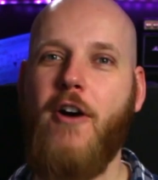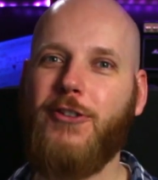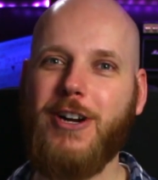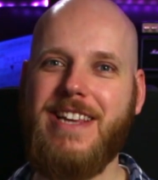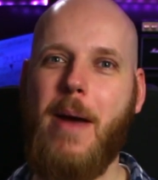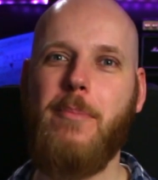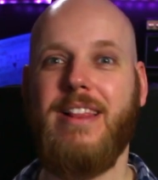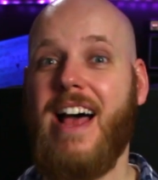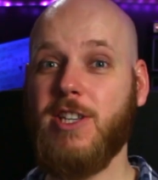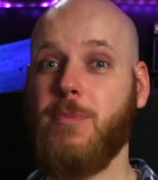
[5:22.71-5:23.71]
For example,
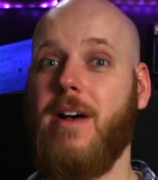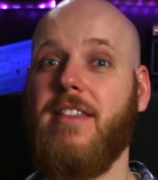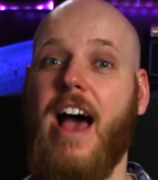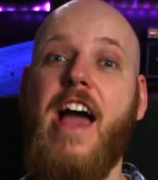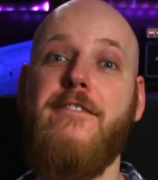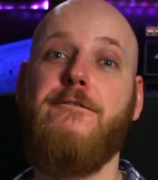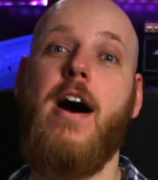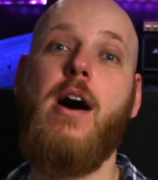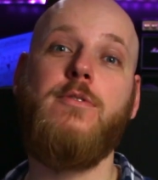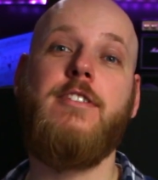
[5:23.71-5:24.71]
last month I
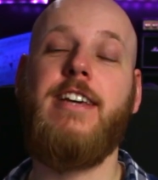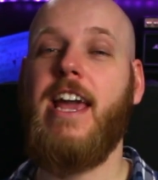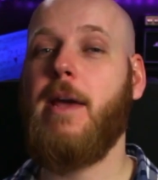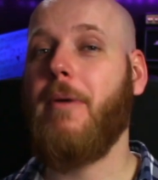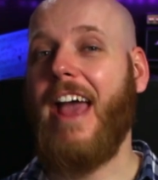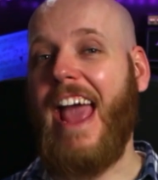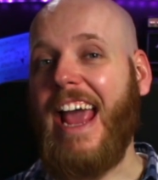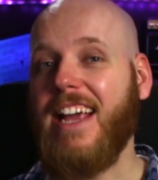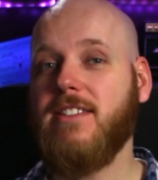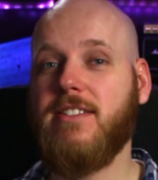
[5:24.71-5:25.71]
found the game
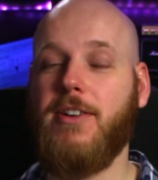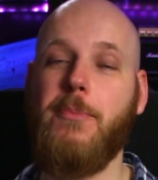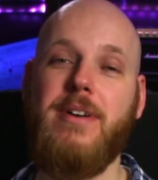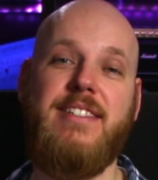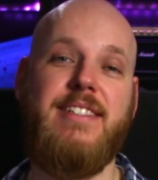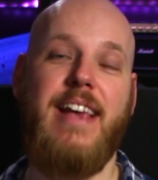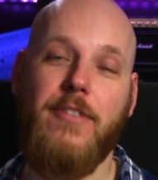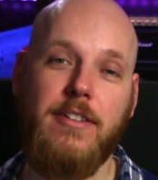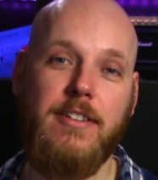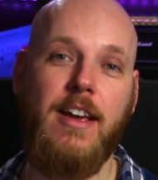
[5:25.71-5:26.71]
Ace Combat
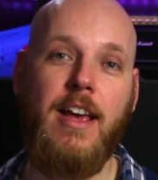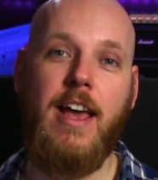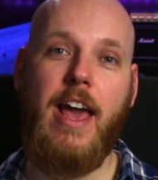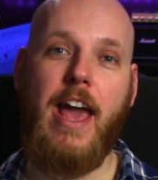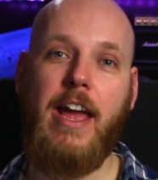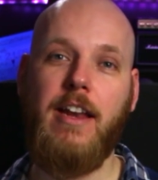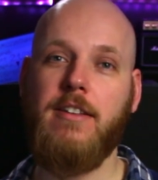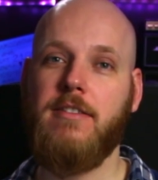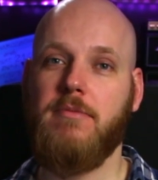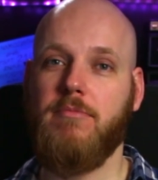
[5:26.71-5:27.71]
7
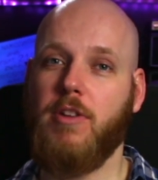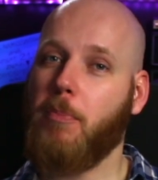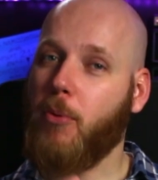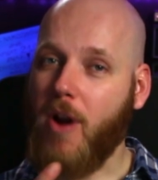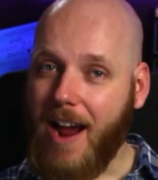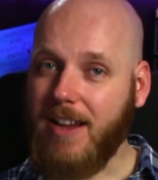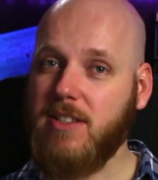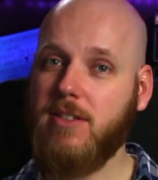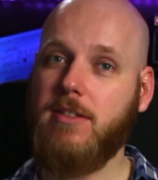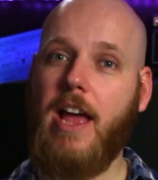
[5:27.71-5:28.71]
and the
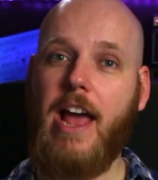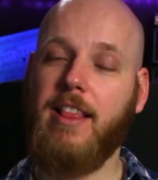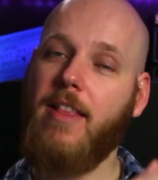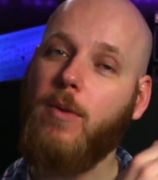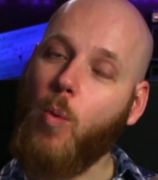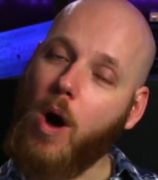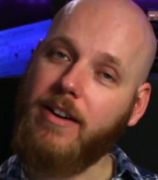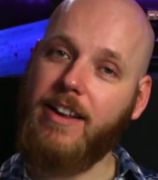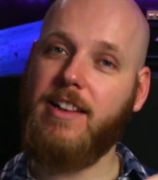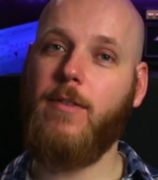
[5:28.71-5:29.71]
price at level
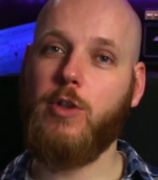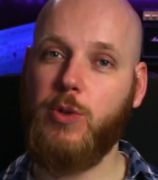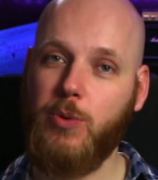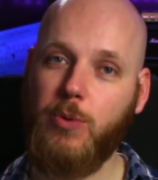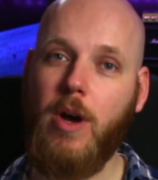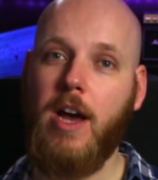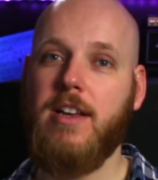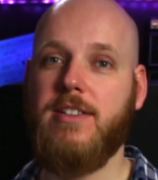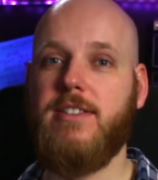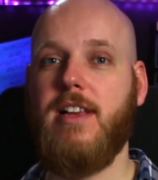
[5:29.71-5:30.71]
1 and level 2
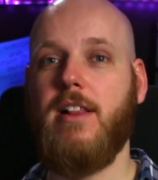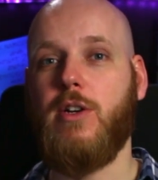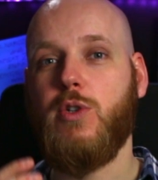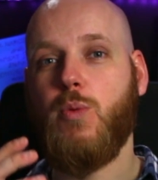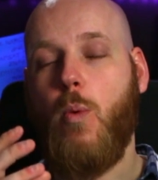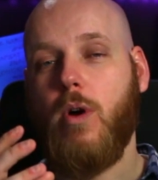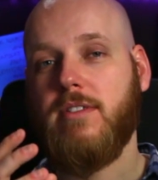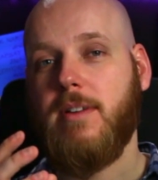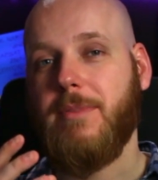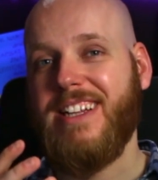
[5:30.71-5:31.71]
sellers was
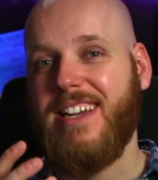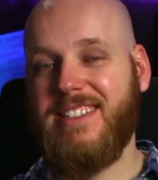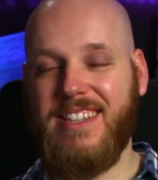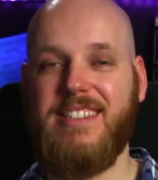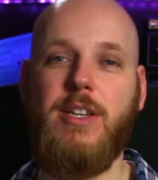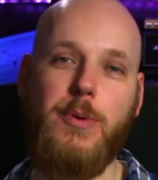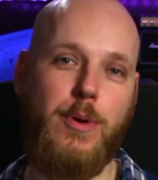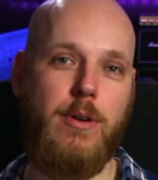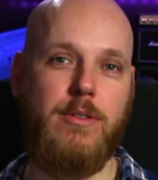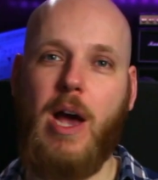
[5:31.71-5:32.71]
something like 60
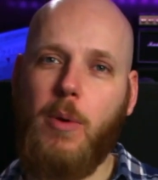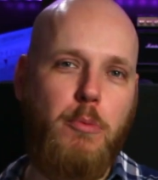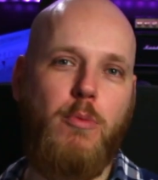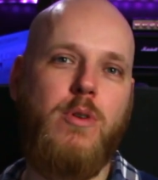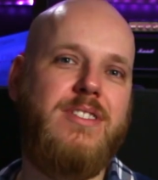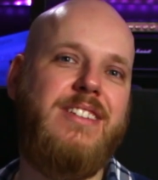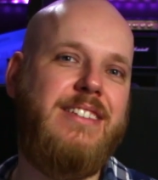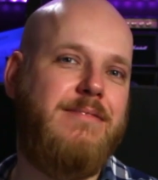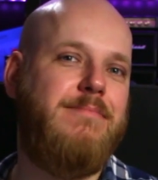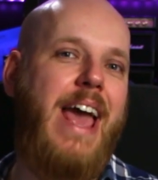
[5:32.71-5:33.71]
euros. I
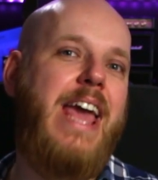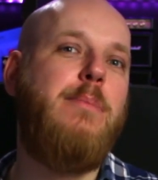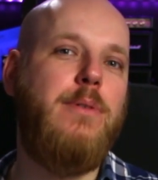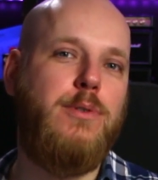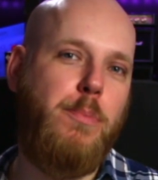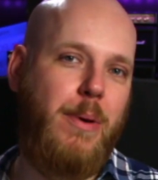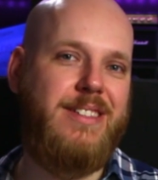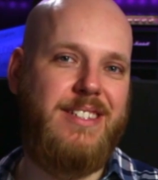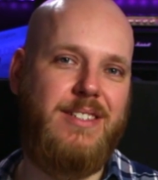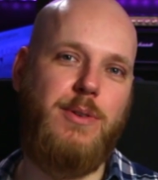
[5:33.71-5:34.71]
wasn't able to pay
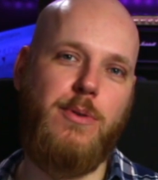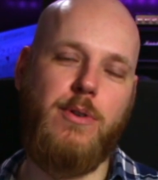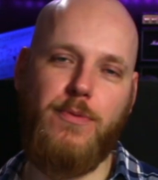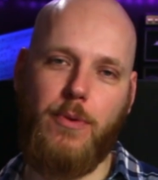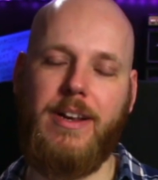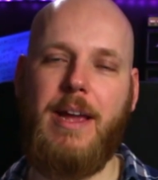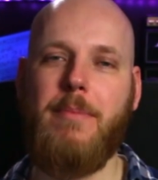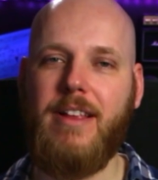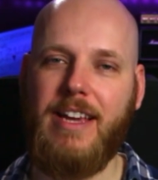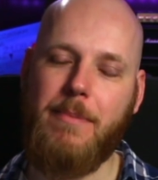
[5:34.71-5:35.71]
60 euros for a
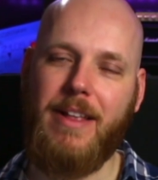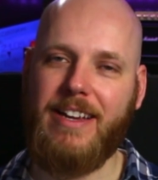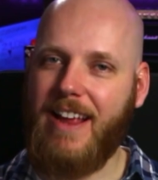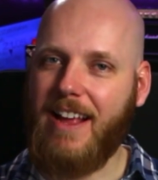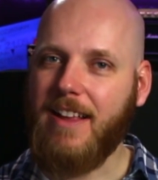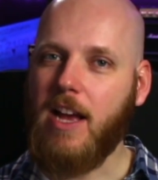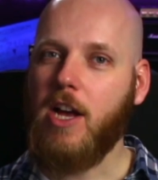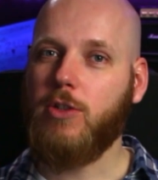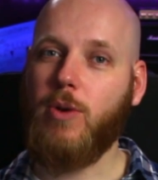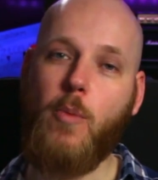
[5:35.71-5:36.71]
game like that,
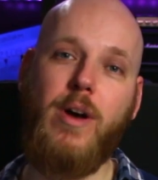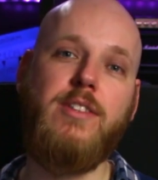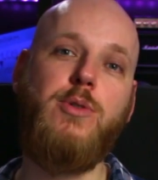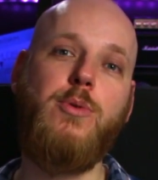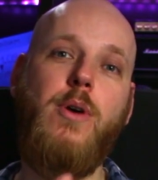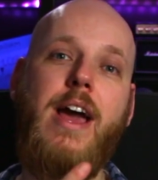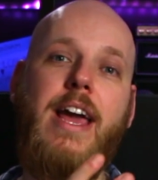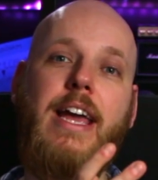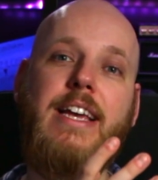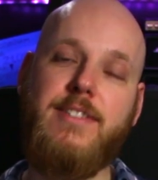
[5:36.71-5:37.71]
so I went to
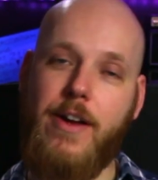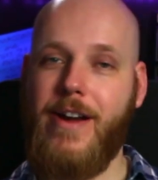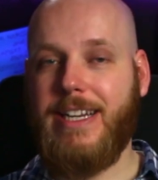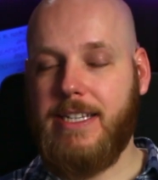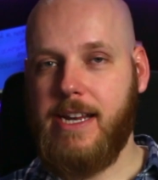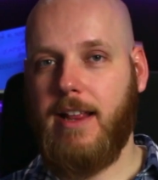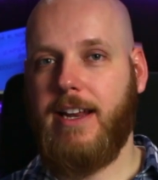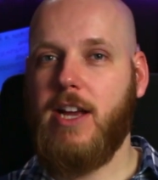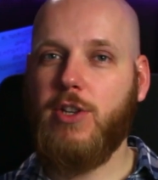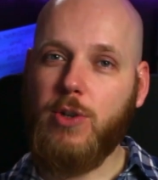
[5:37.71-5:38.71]
Is There Any Deal,
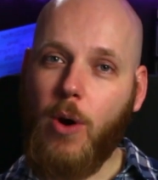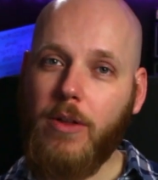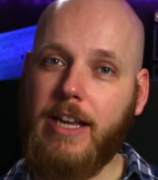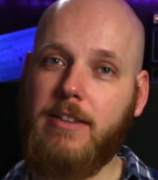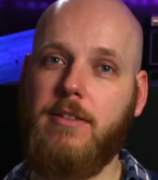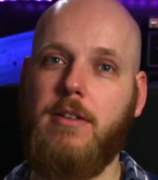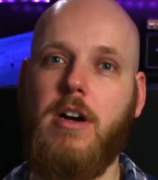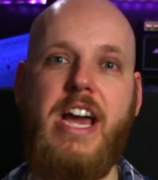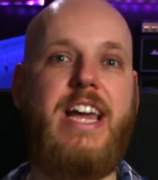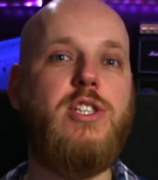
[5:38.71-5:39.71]
and I saw that
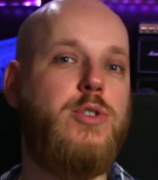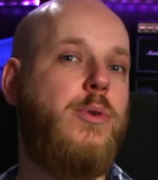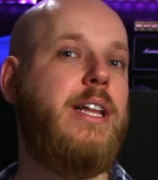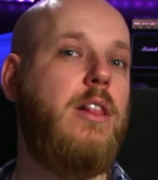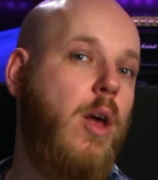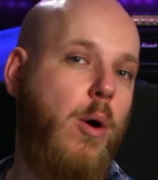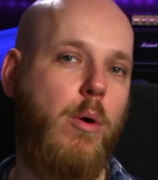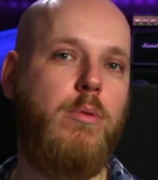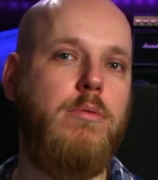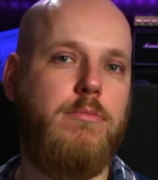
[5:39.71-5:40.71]
historical
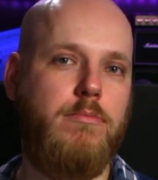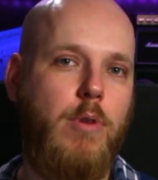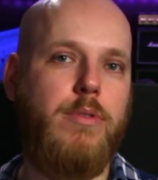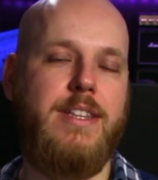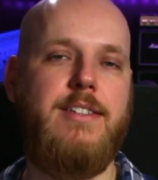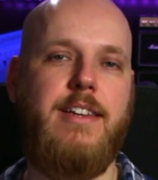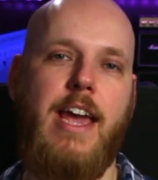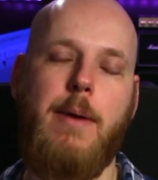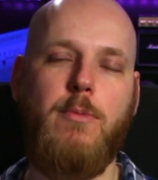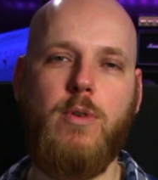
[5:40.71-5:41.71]
low on this
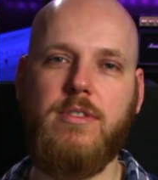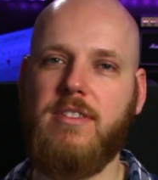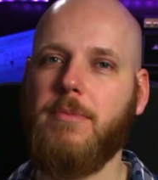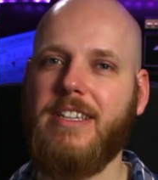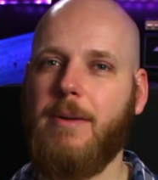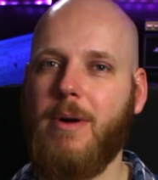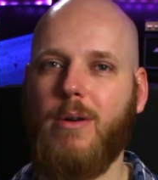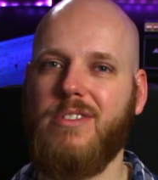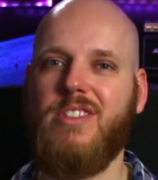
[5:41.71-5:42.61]
game was something about